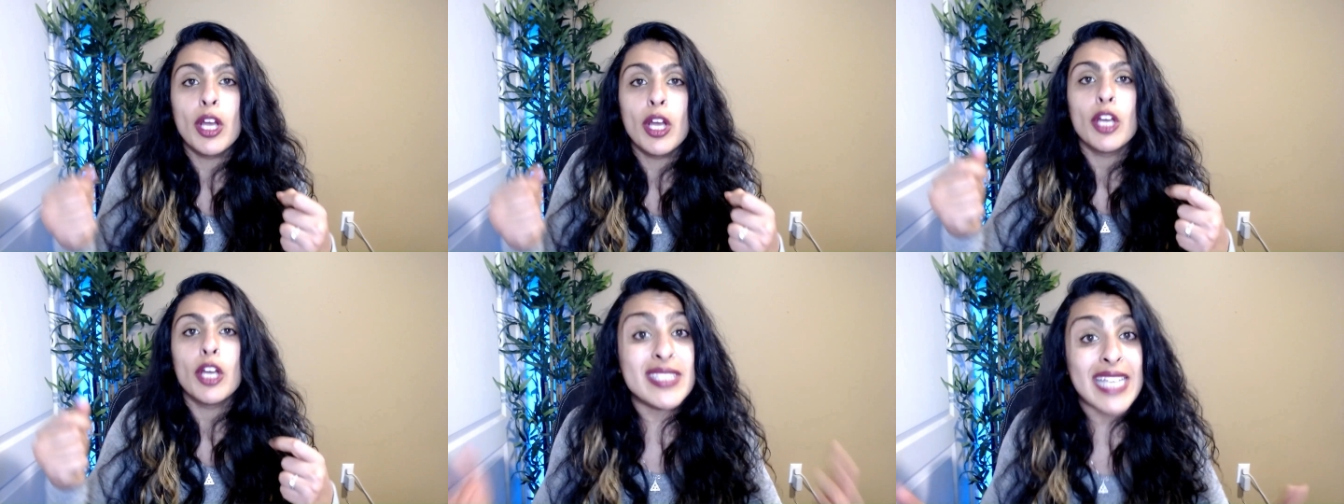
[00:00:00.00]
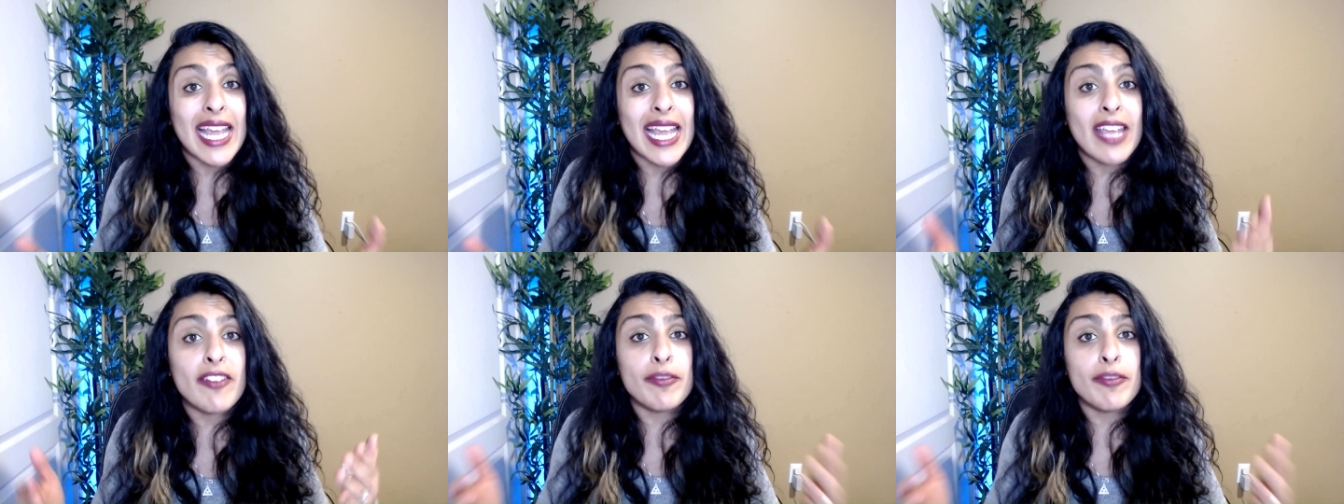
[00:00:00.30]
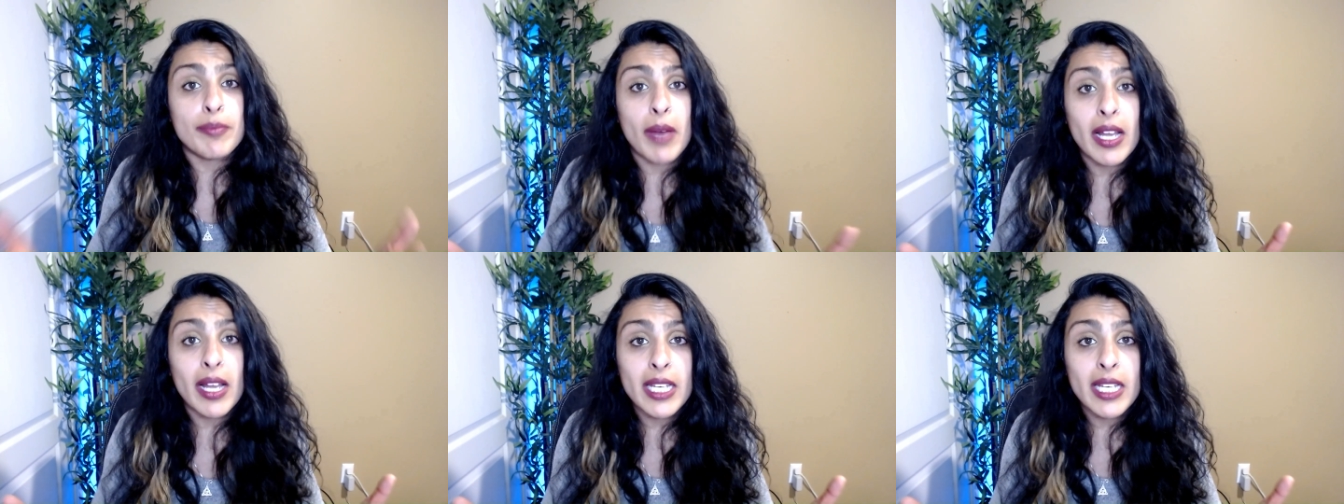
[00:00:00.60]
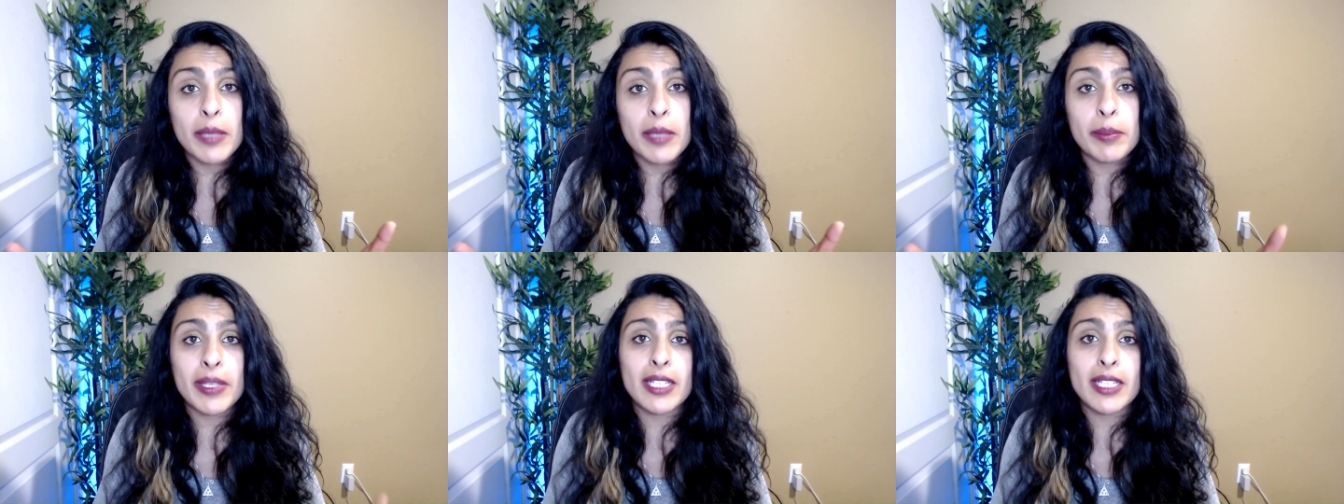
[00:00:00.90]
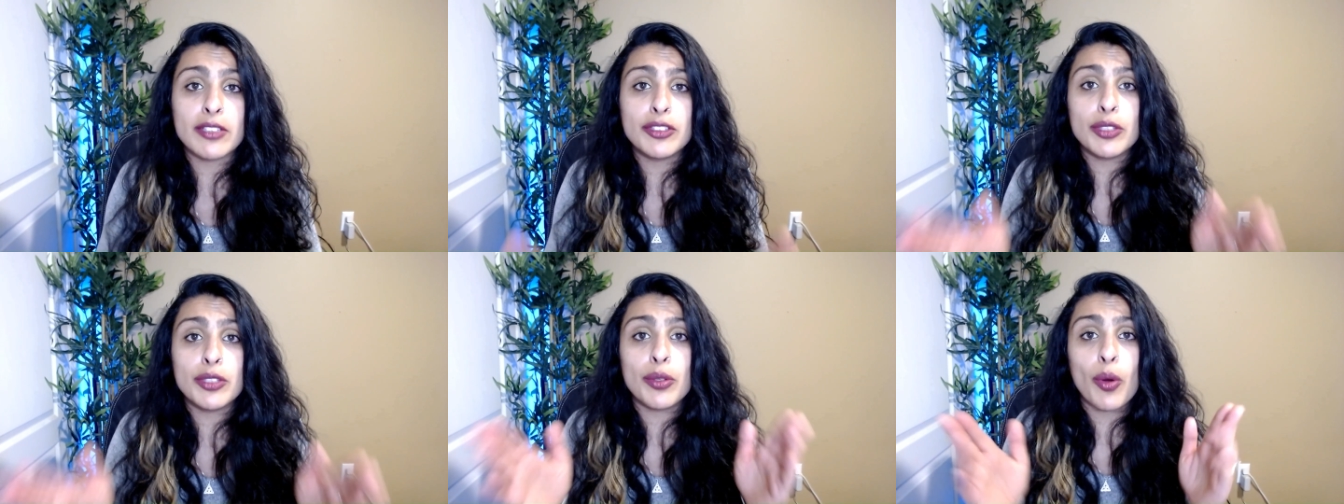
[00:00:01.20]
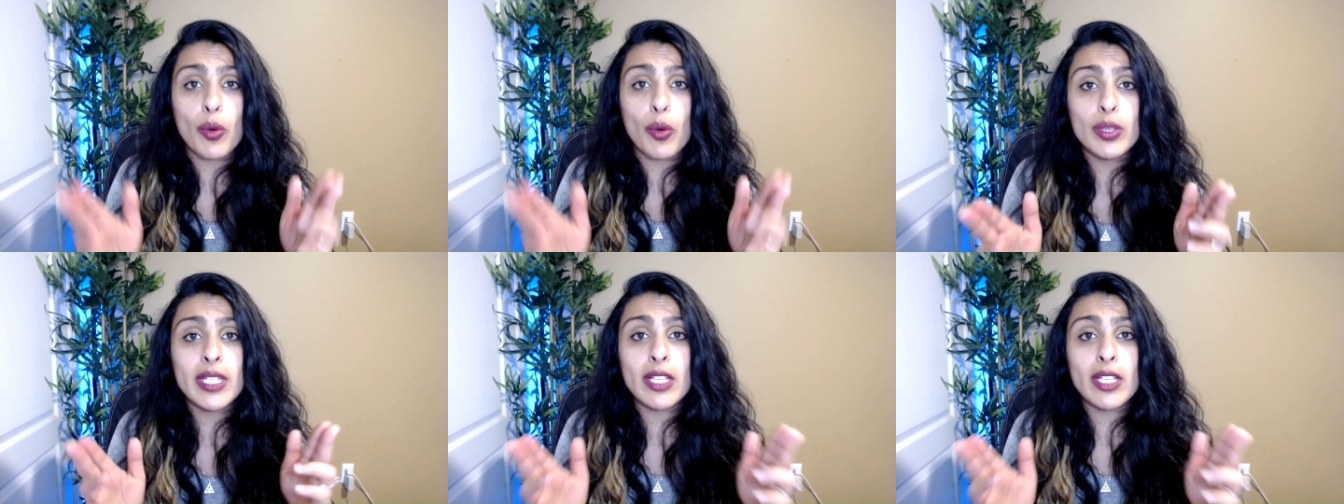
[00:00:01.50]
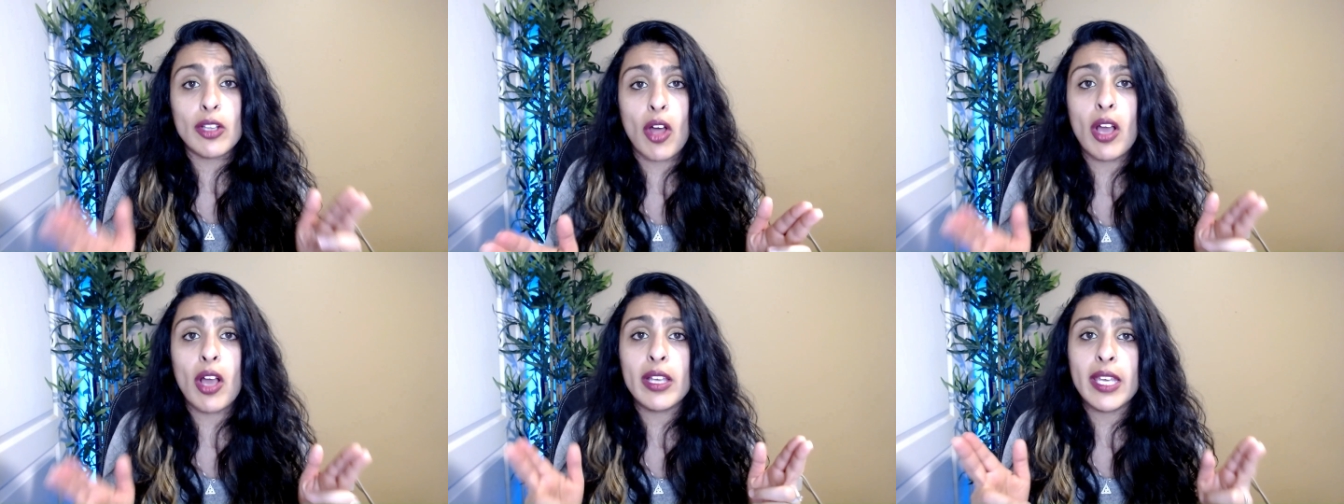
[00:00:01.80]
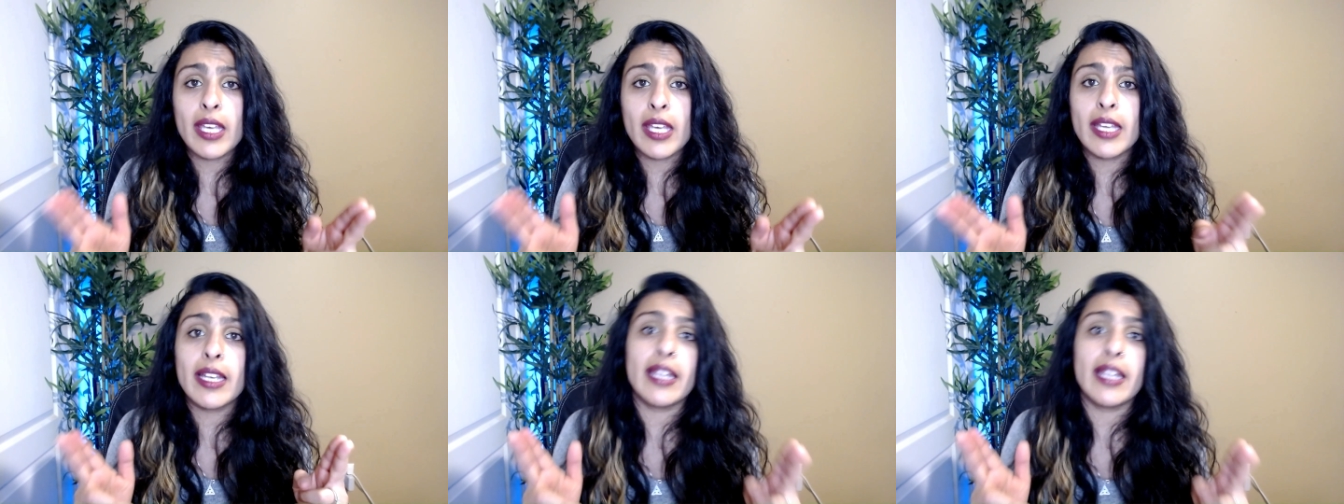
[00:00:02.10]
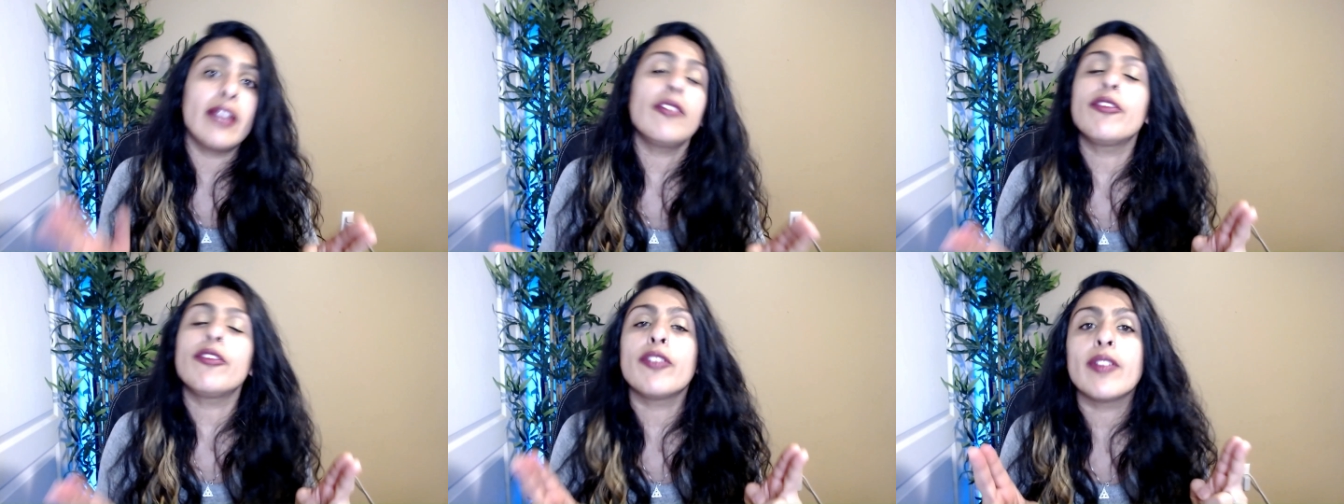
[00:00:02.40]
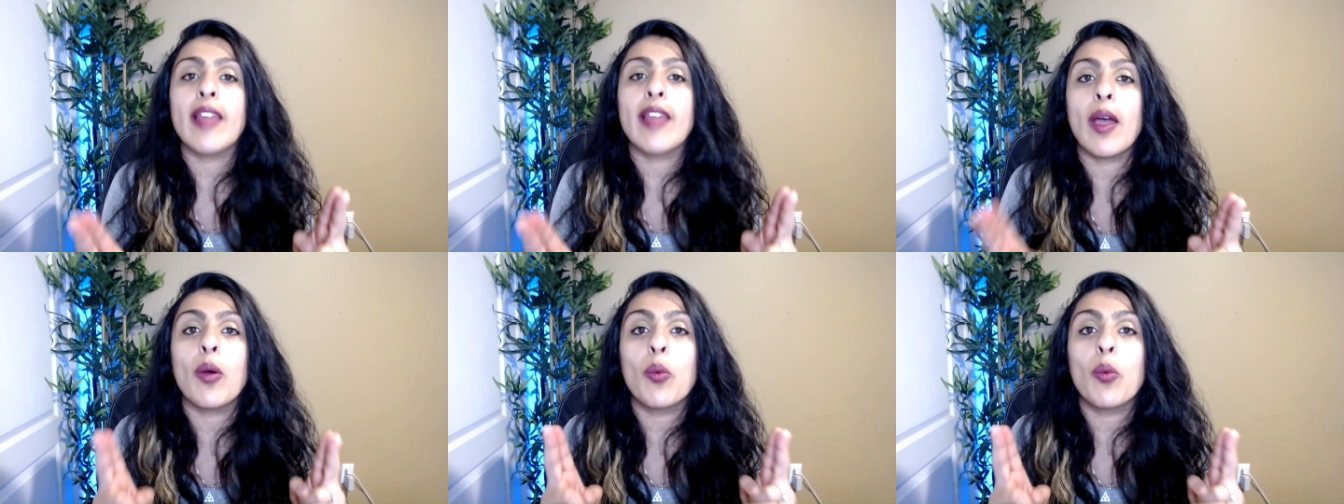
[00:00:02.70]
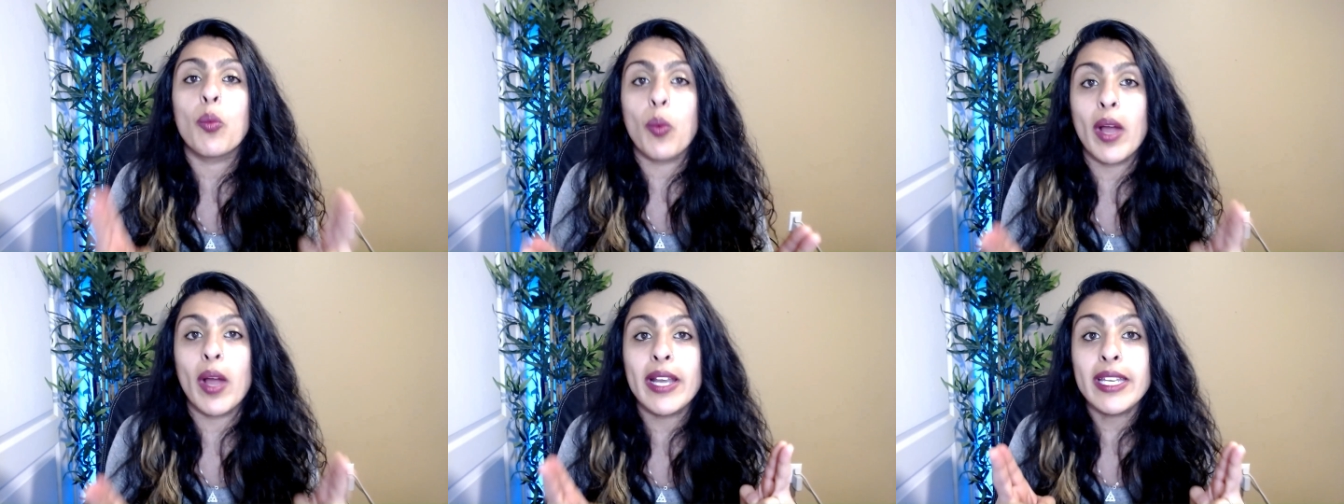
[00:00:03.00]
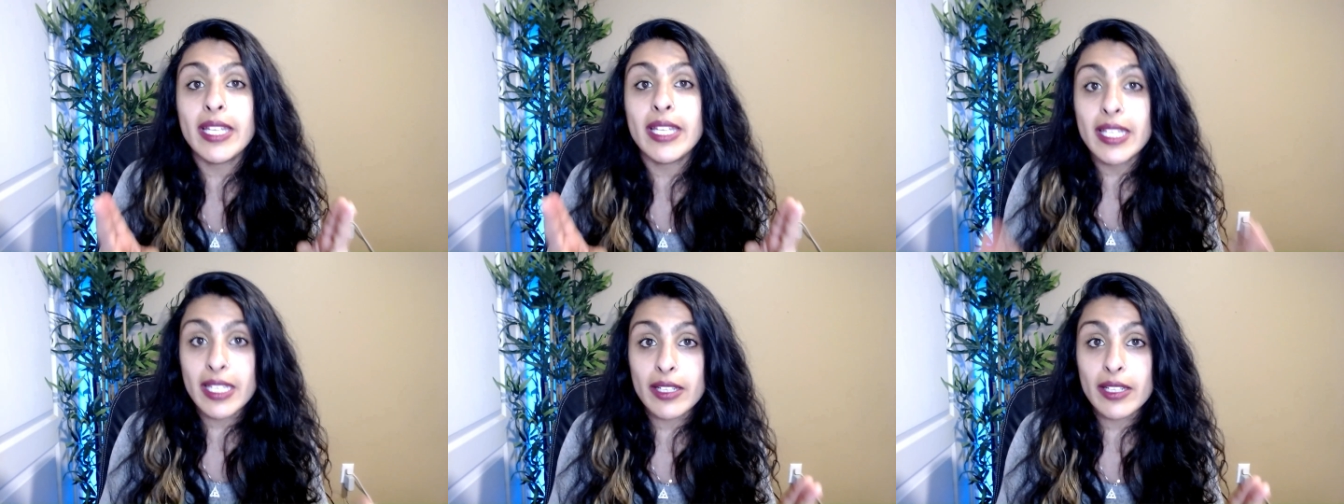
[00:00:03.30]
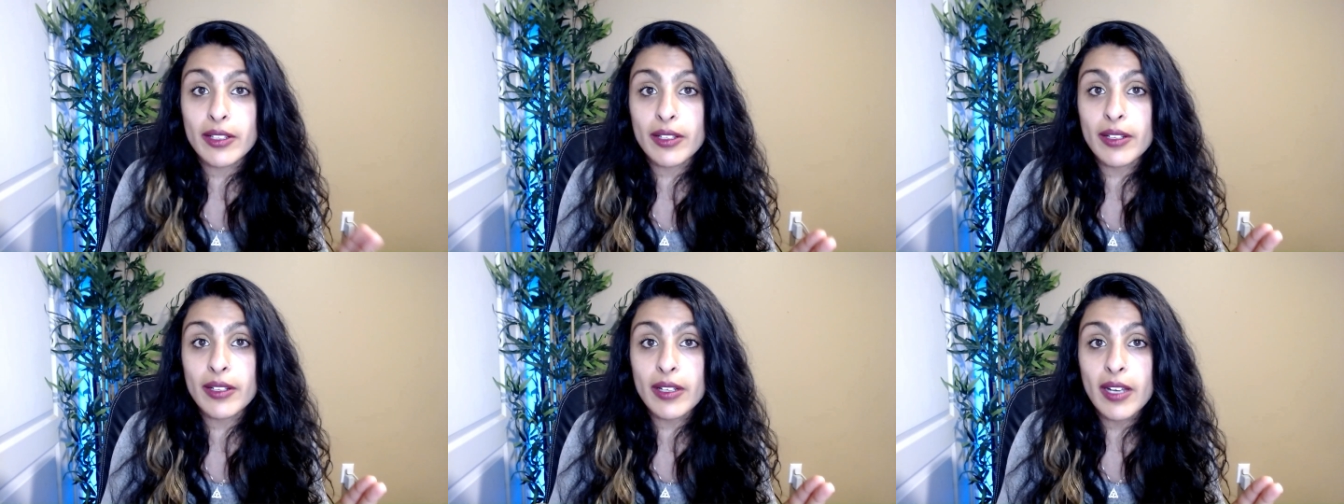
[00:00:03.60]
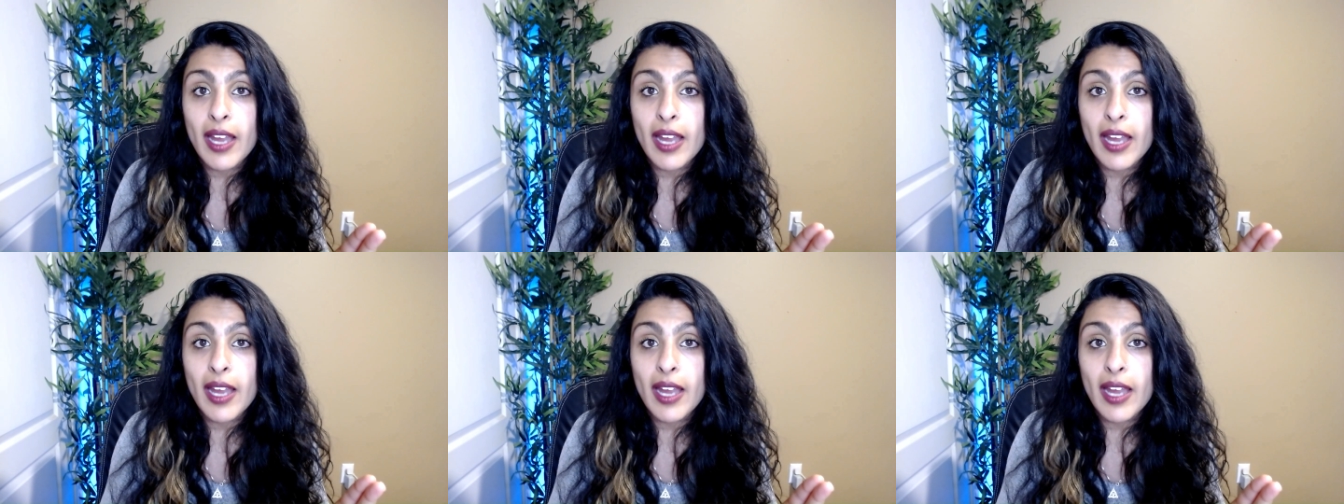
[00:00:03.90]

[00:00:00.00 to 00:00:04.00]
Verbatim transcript: save money because you're only locking it in for that one year